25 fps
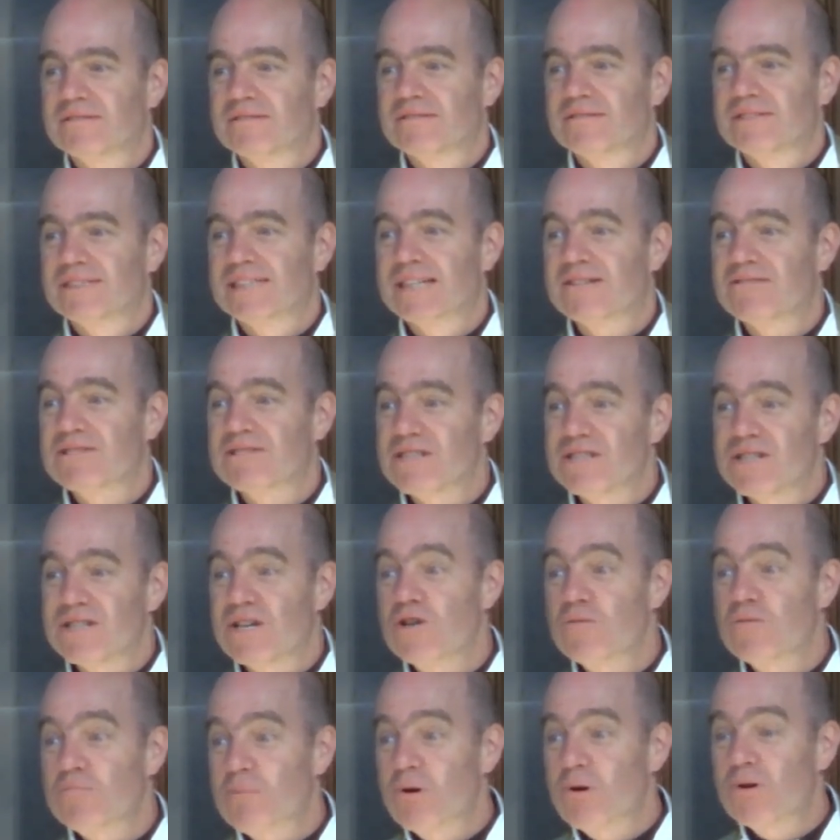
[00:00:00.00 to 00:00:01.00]
There is
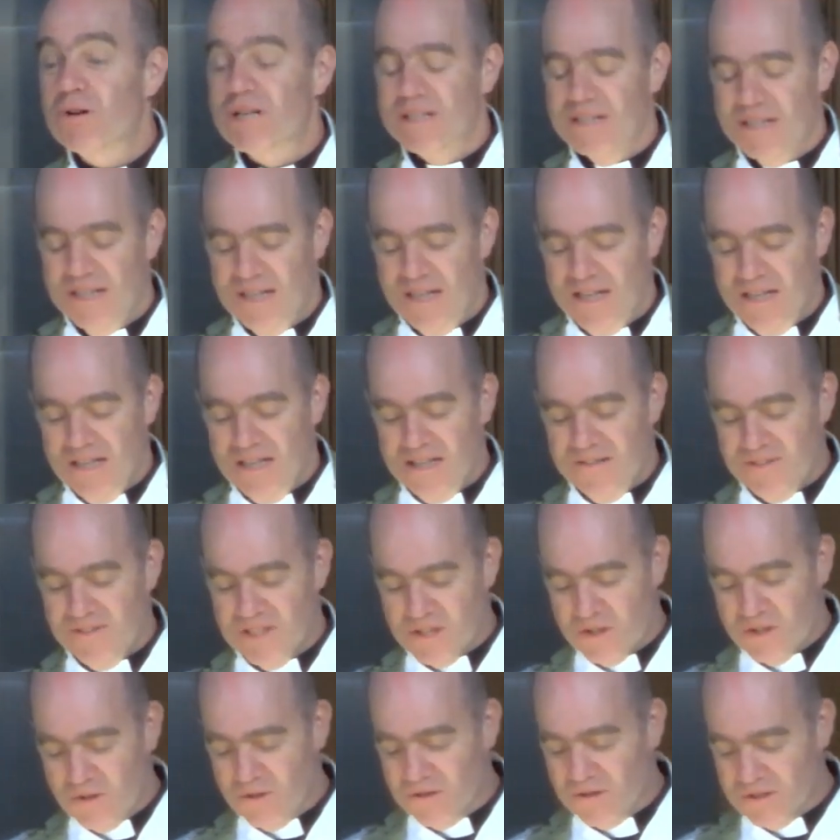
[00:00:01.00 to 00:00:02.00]
no point of a
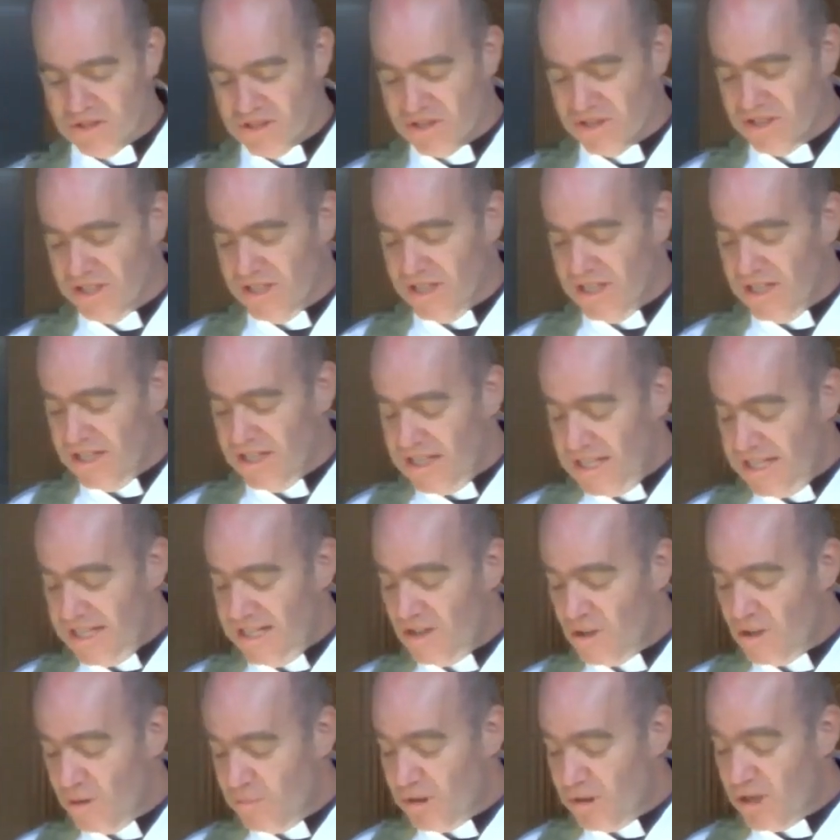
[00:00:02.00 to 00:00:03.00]
torch in
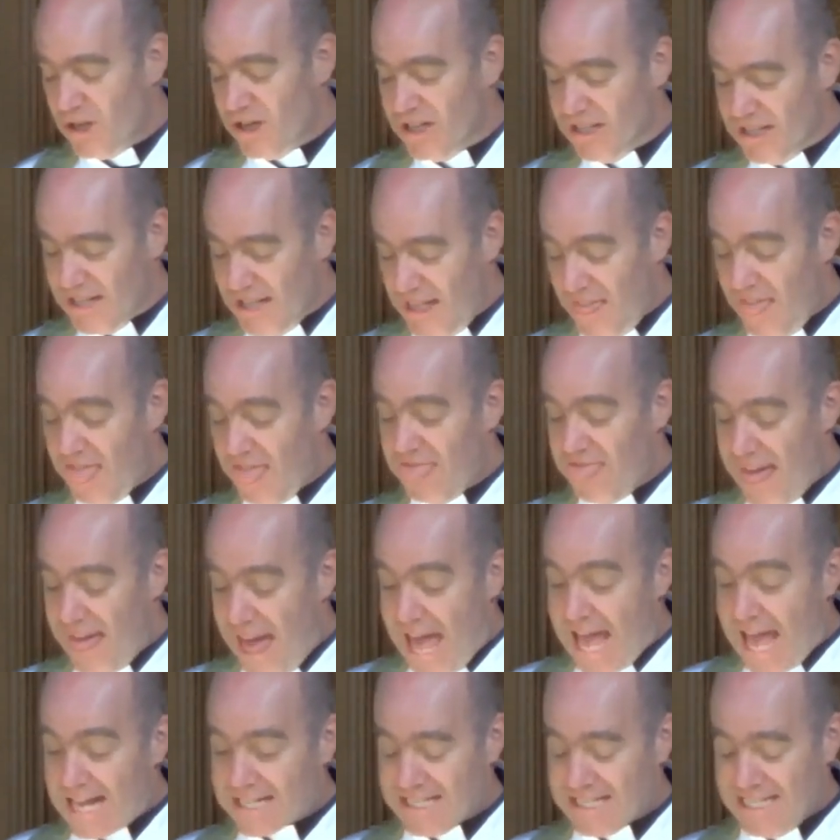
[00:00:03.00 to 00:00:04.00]
your pocket.
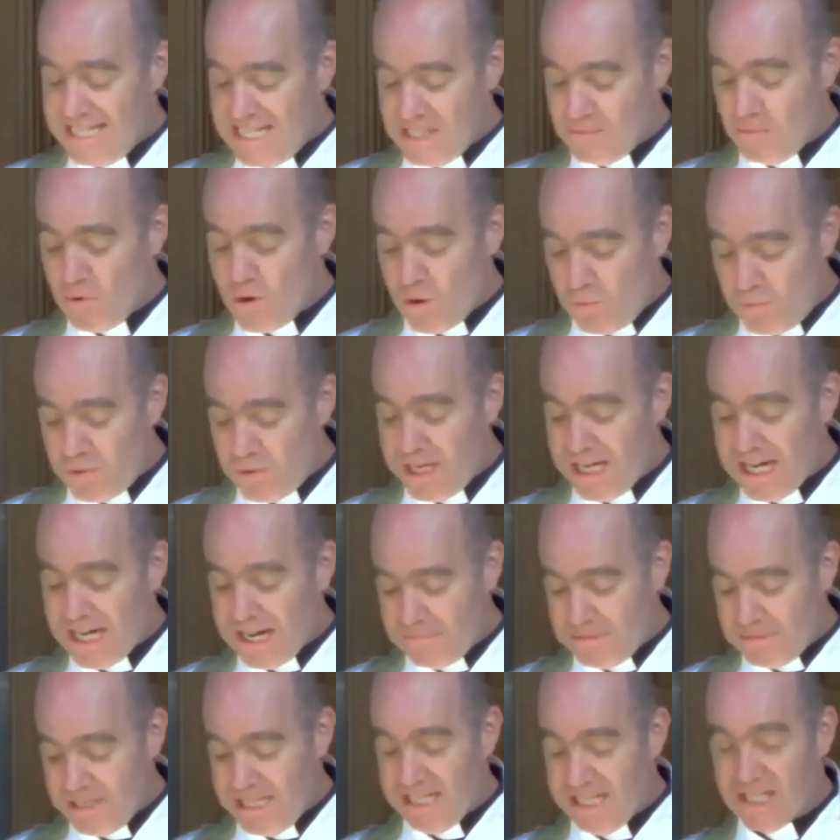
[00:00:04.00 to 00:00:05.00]
That is what we are
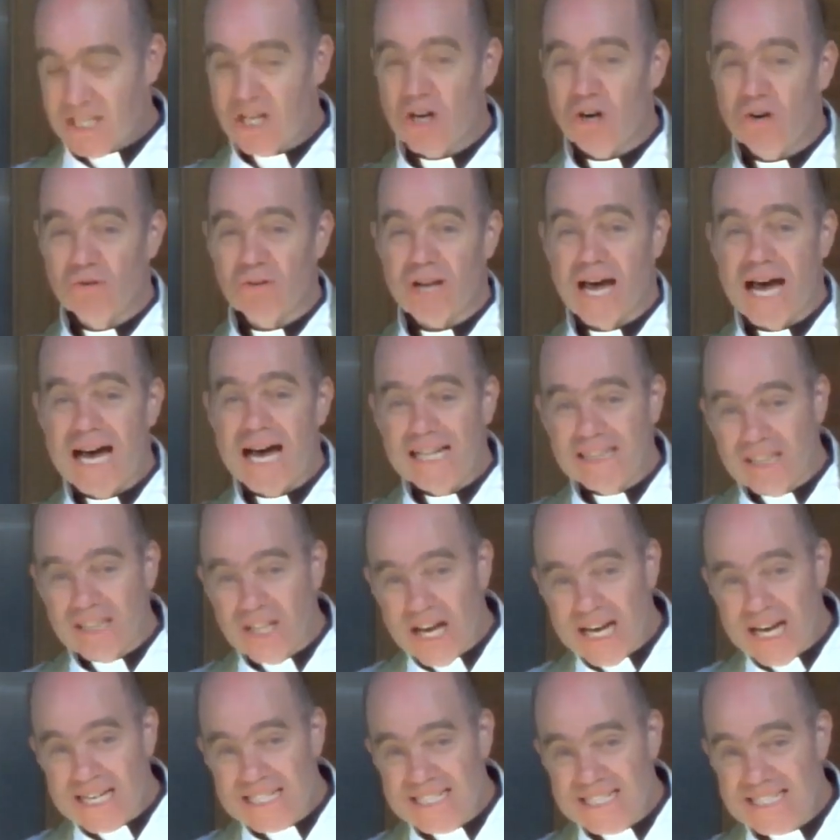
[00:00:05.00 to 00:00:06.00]
being told. Our
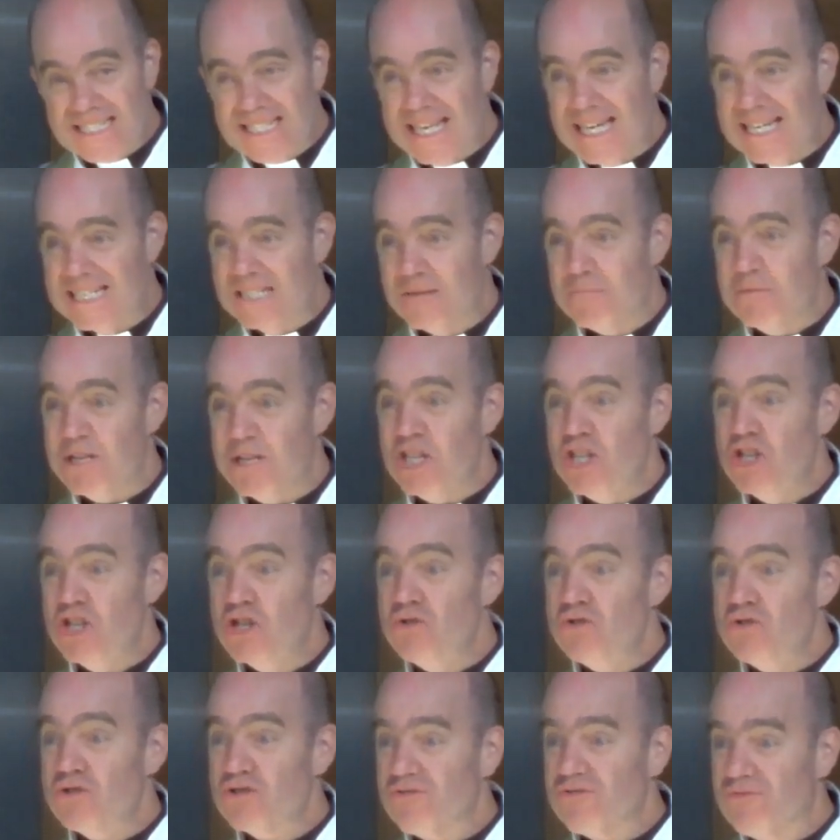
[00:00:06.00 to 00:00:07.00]
light is there to be
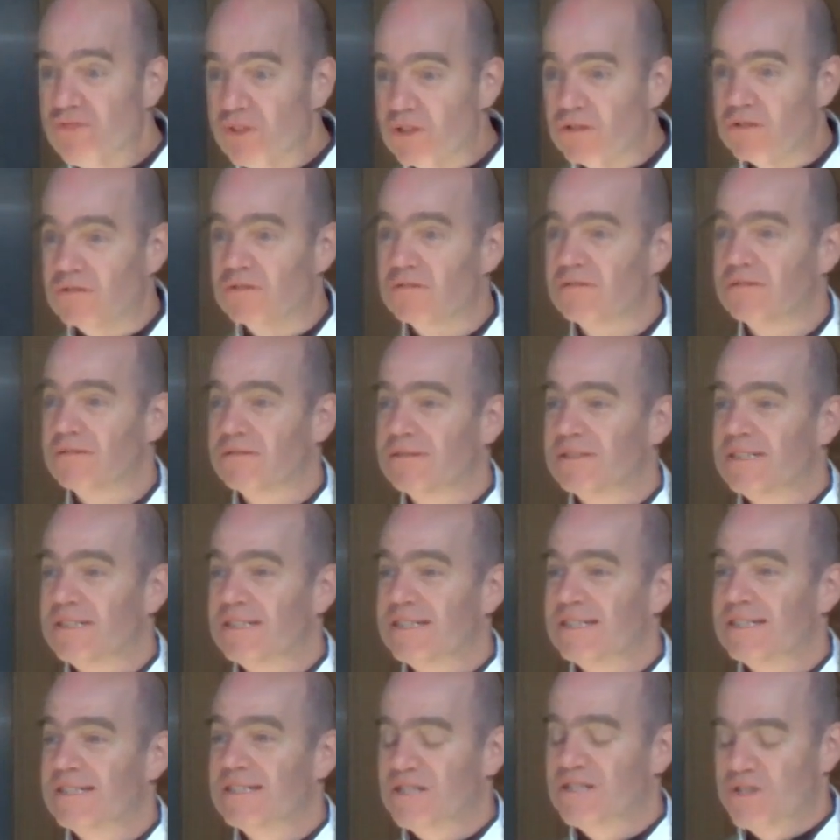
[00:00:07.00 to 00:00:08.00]
useful,
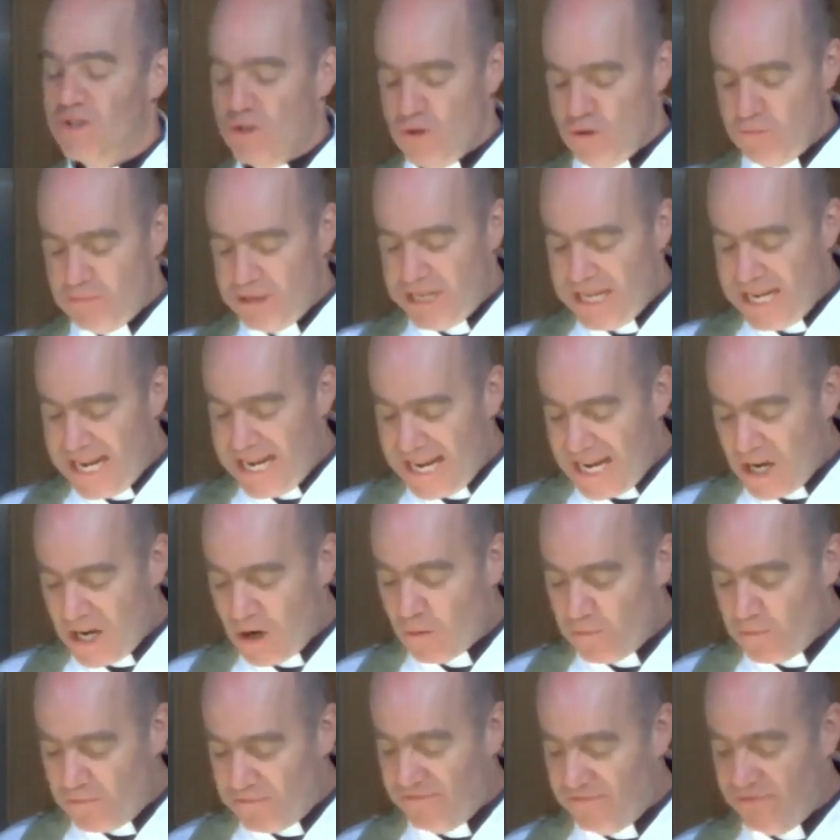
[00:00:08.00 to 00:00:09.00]
to be
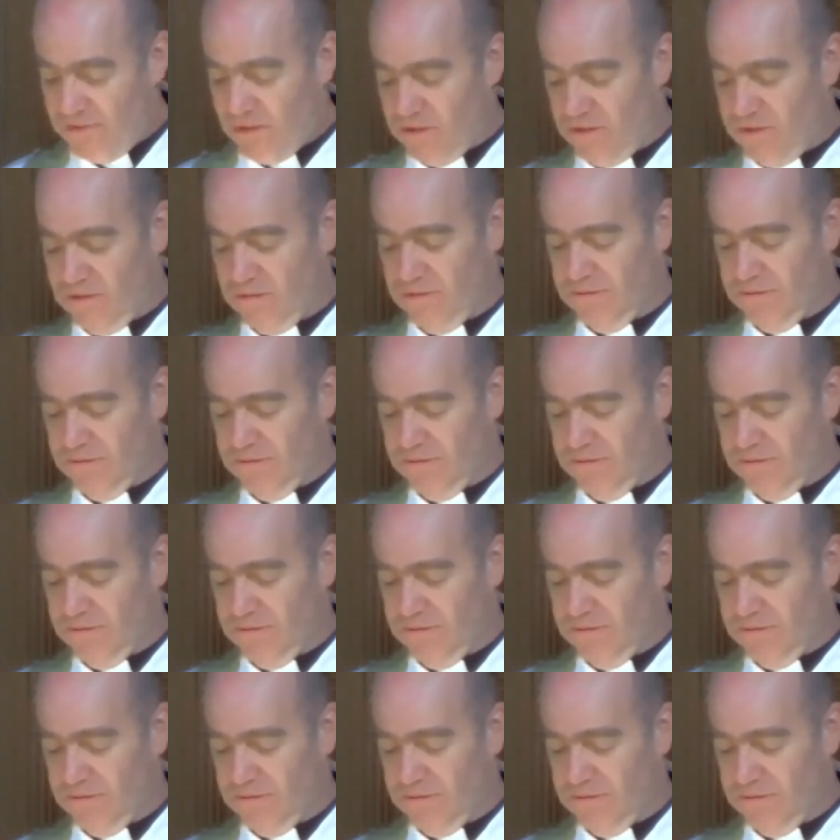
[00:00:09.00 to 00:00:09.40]
helpful,